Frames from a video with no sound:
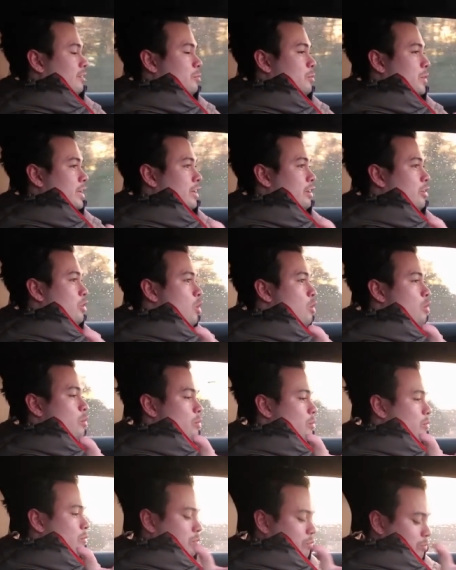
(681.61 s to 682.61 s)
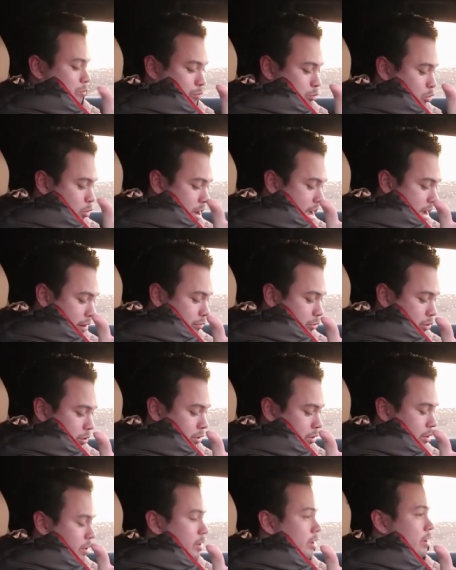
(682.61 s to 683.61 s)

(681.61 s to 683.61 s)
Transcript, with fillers: we can go forever.